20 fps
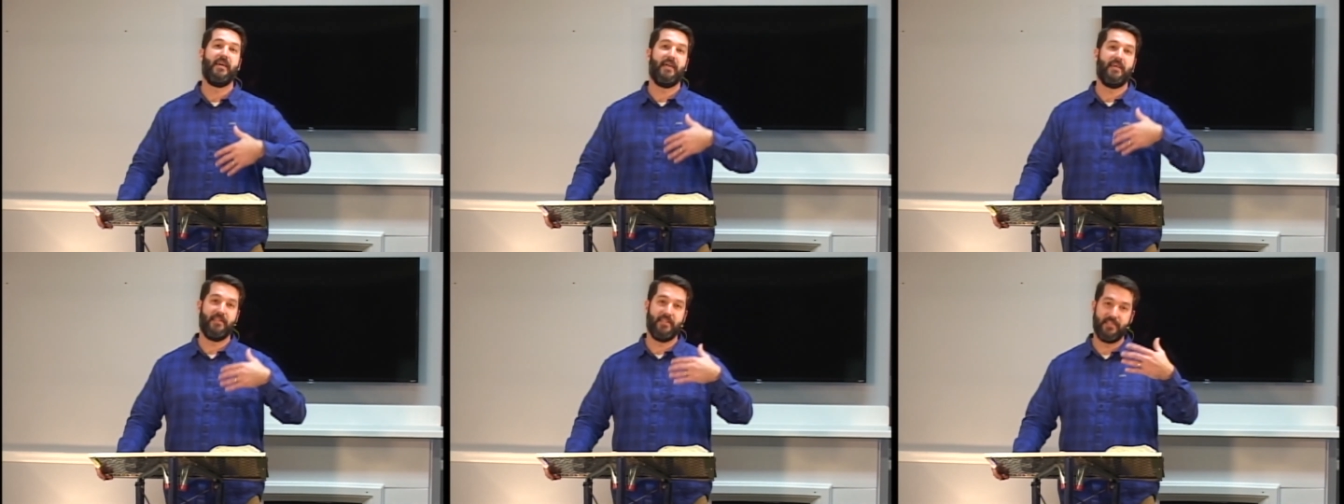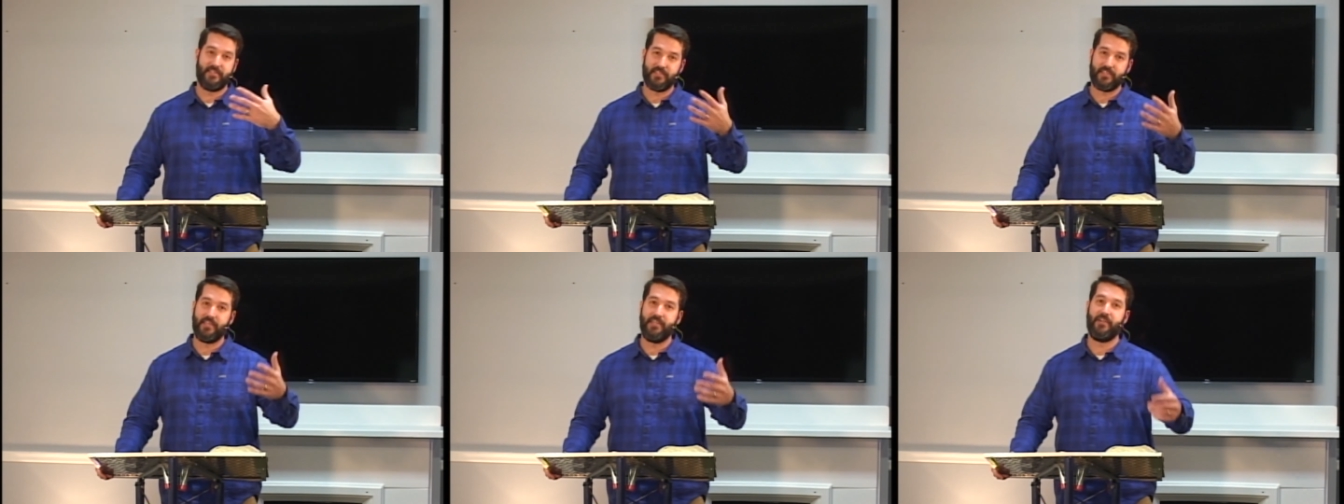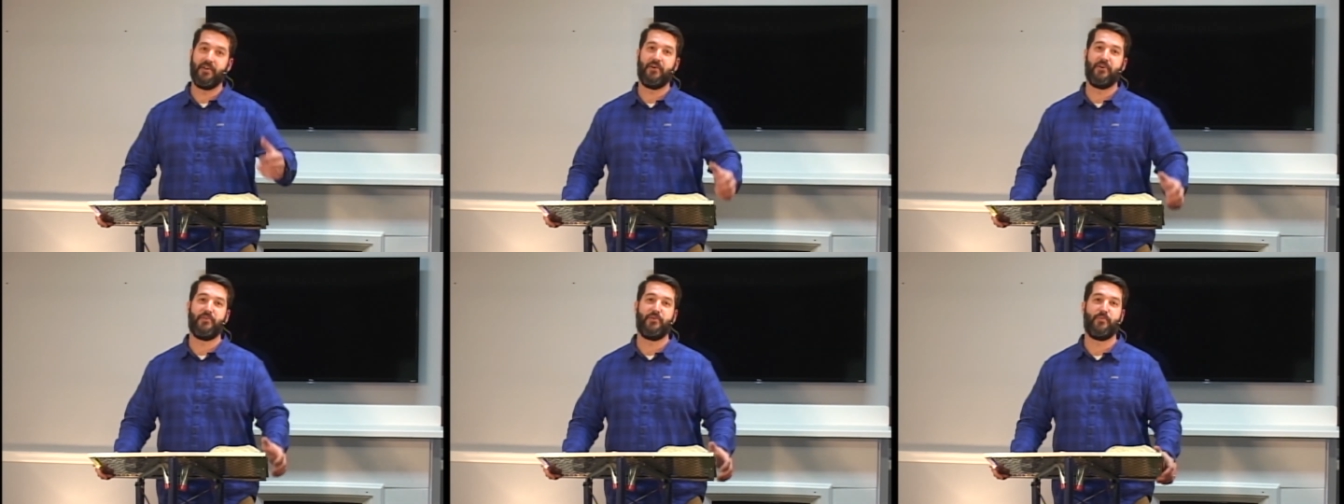and let's
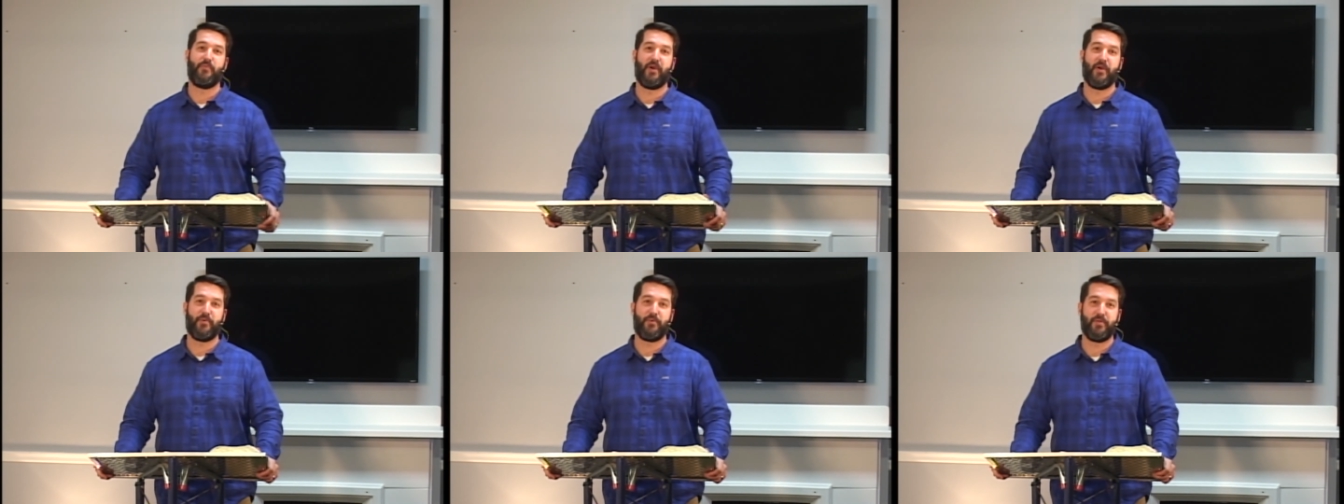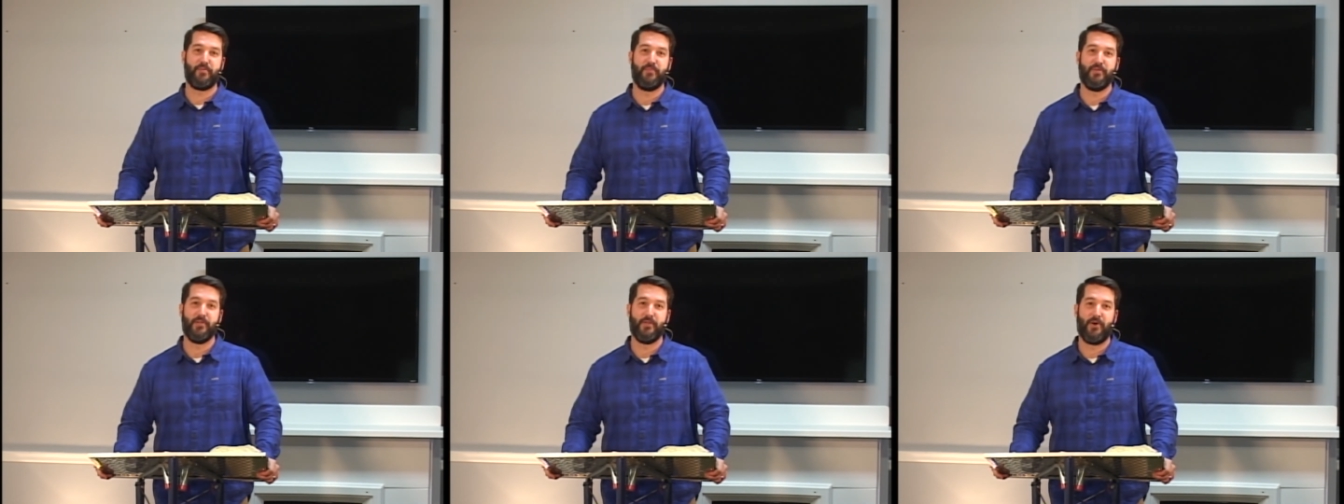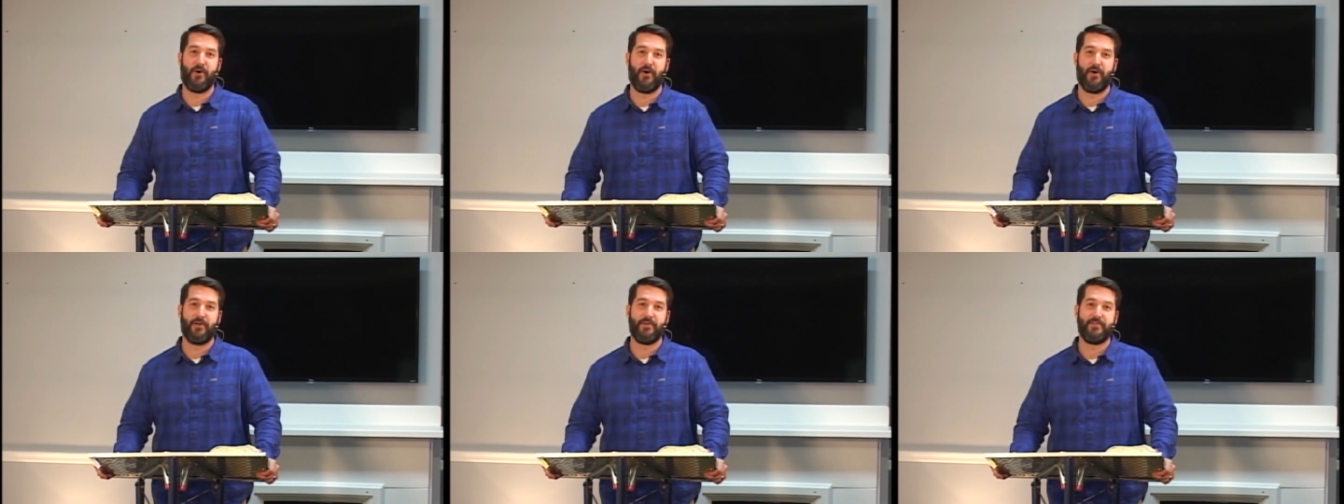get on to where we
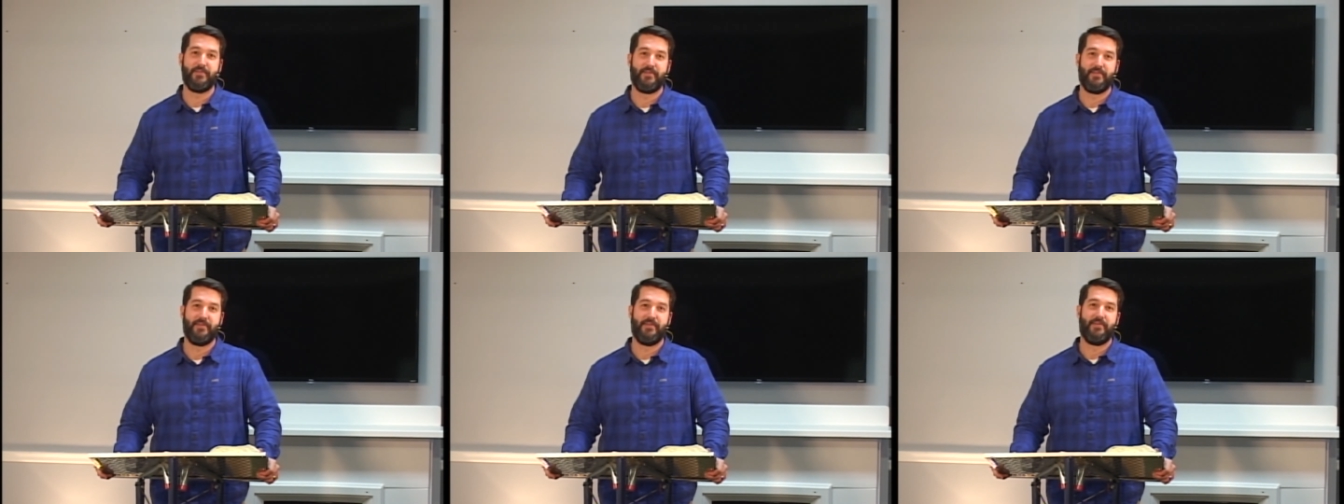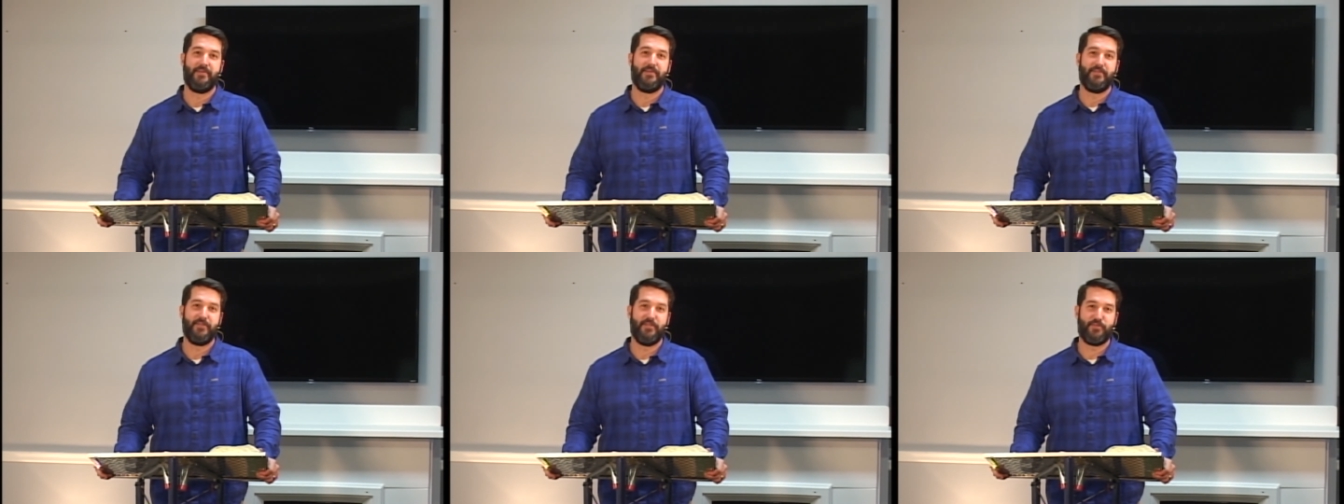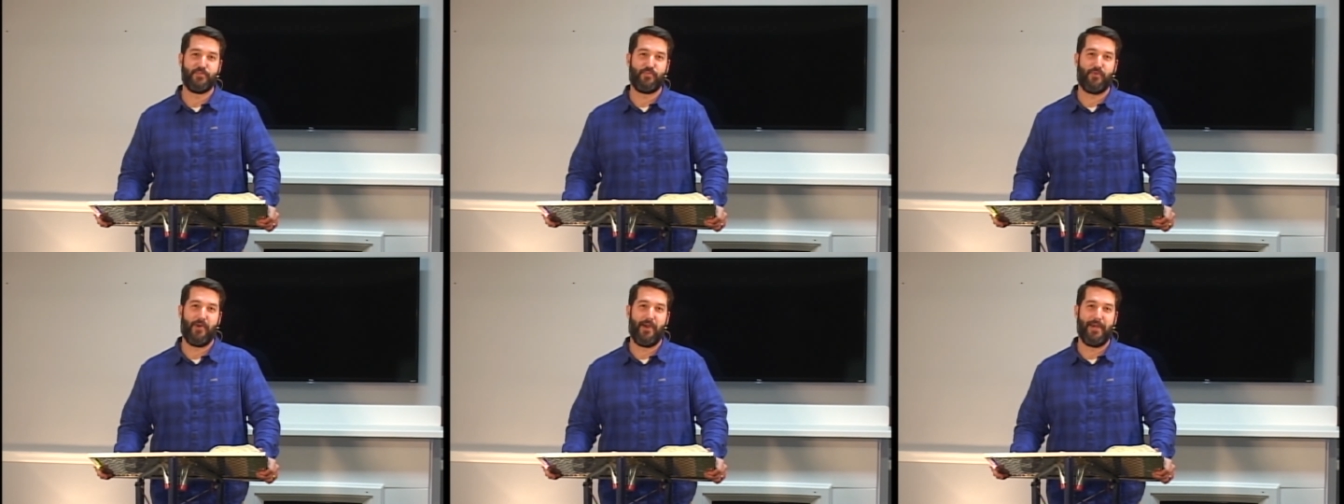belong.
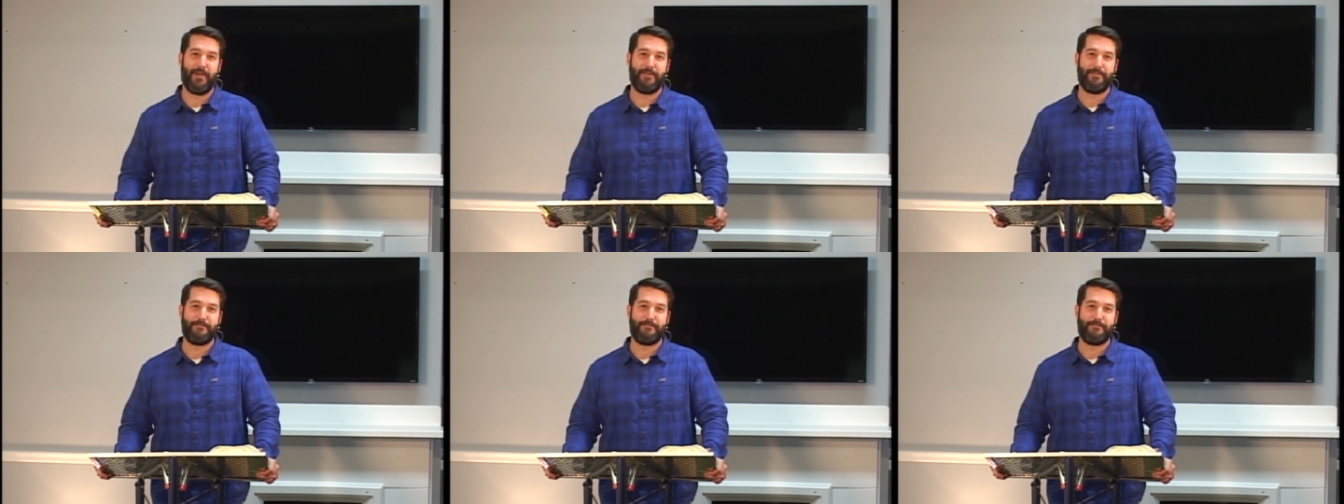Let's pray.